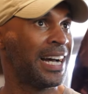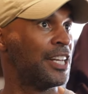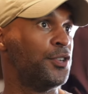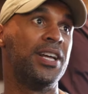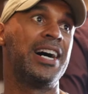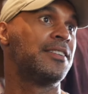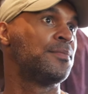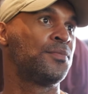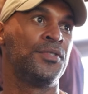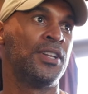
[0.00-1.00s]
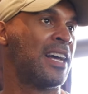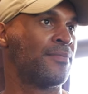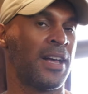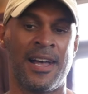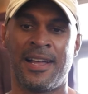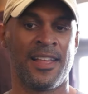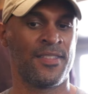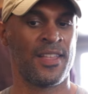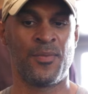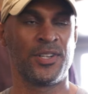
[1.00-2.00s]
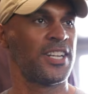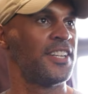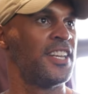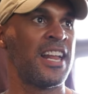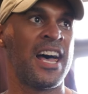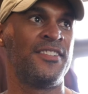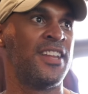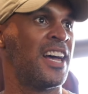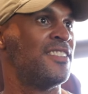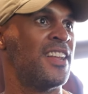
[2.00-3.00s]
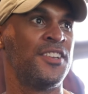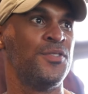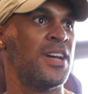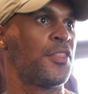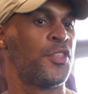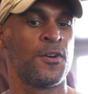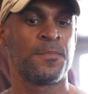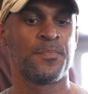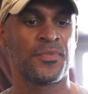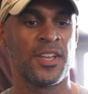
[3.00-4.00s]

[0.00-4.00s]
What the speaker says: I do not. I wish I did. I do not, though.